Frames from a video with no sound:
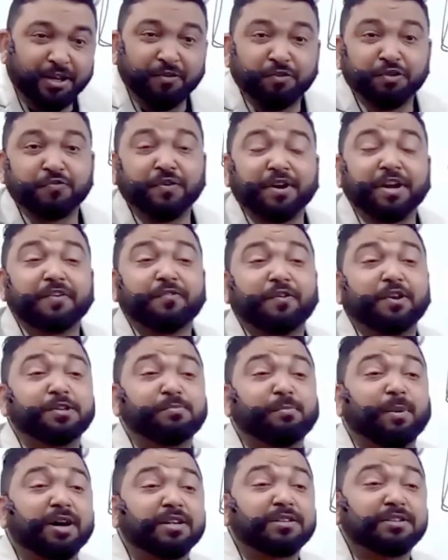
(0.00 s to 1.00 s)
He was waiting for
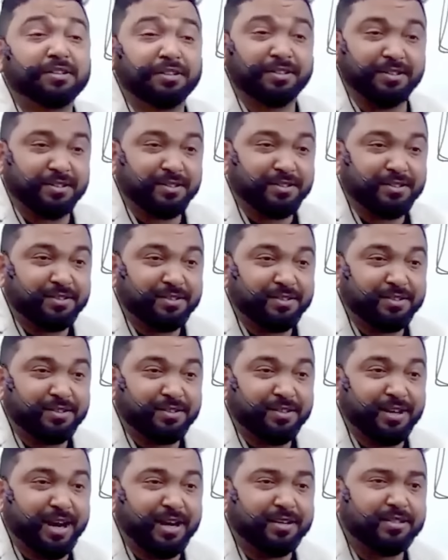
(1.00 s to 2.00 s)
his master
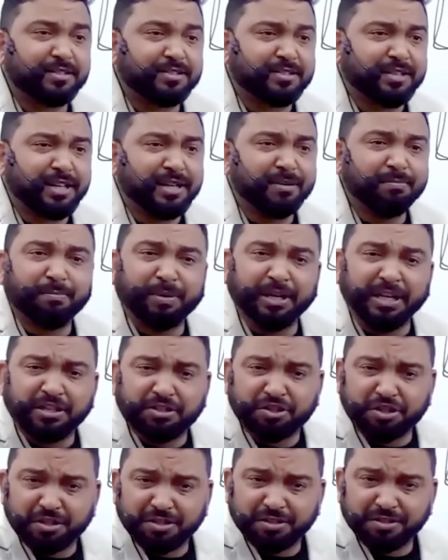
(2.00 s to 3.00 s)
at the same
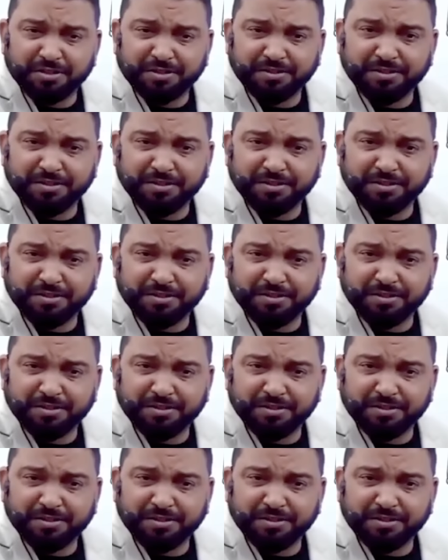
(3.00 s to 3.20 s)
beach